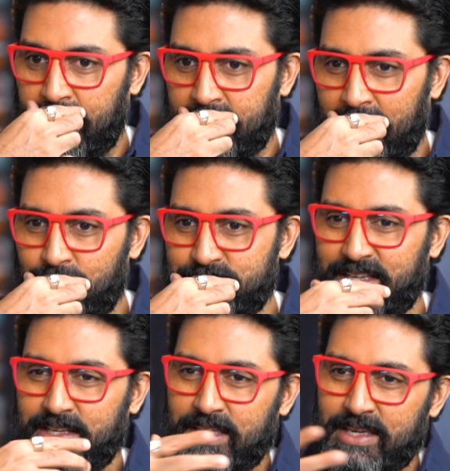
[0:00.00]
And I was
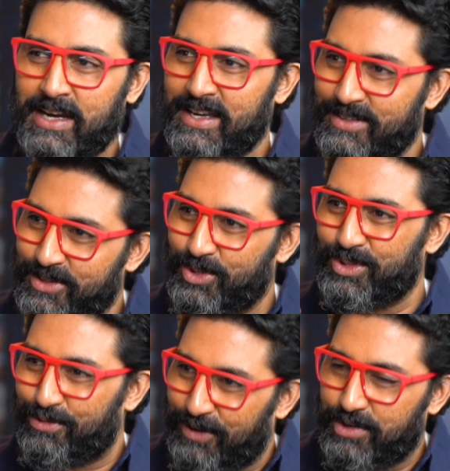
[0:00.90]
like, nah, you know,
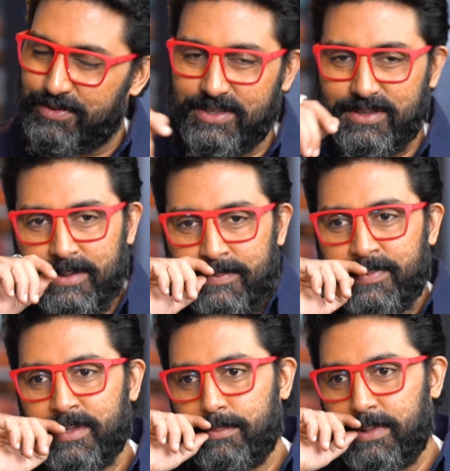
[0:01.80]
the fun of it.
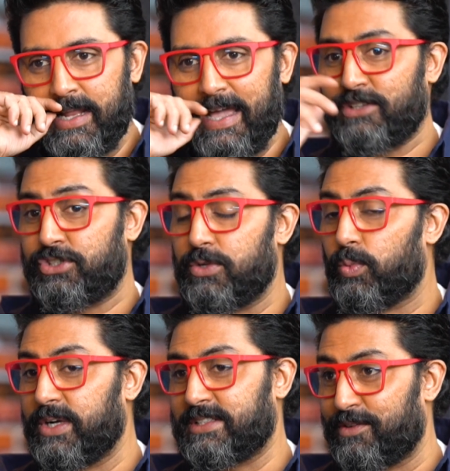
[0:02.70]
But actually
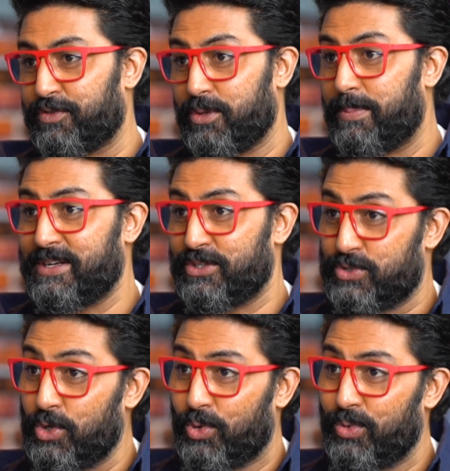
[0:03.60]
it worked out for the better.
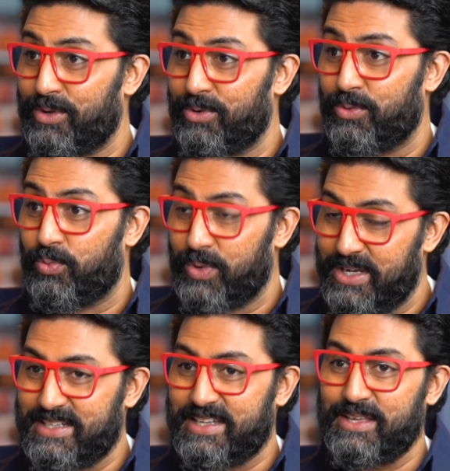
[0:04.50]
So
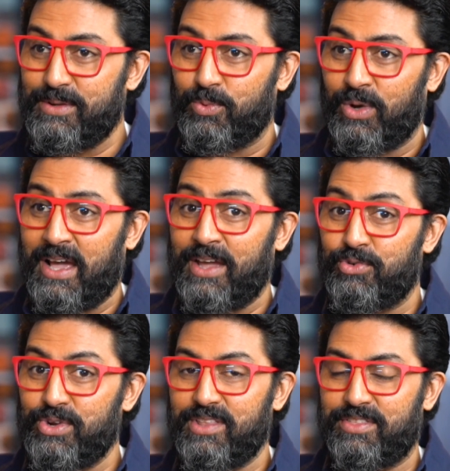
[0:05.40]
weirdly, what I
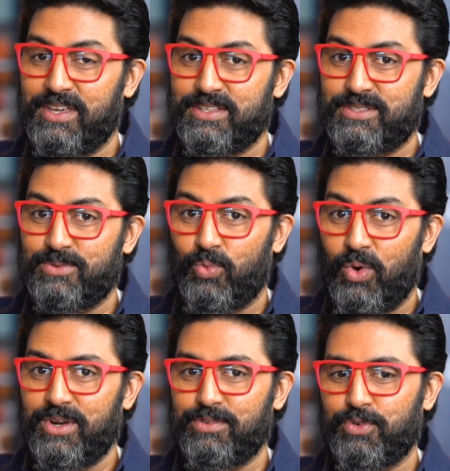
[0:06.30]
really think is
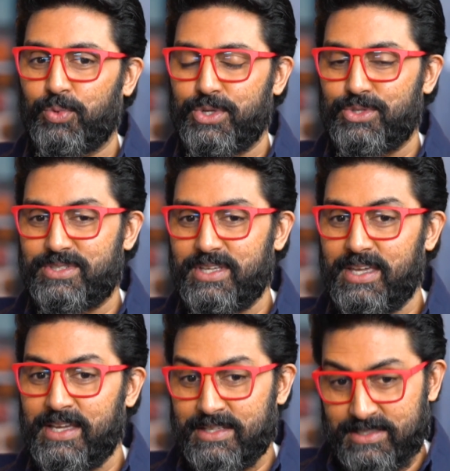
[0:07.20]
wonderful what you're
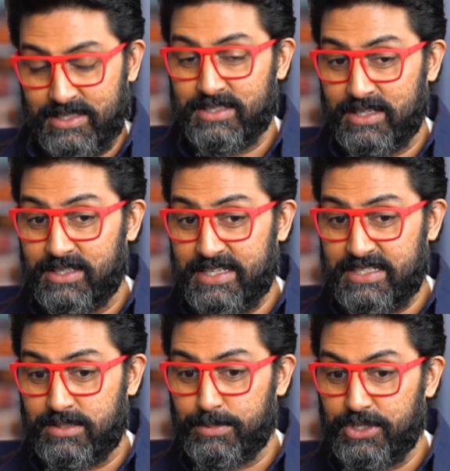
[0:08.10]
saying, and it's a
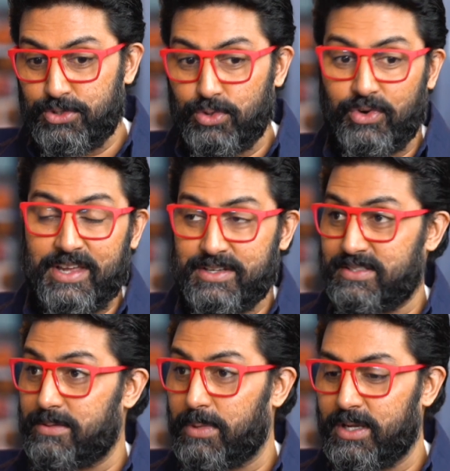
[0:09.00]
testimony to the
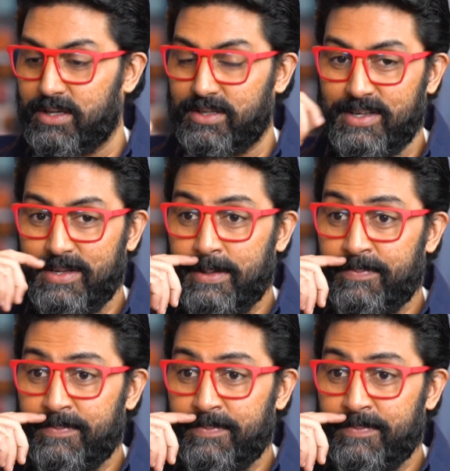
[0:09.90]
writers and Mayank,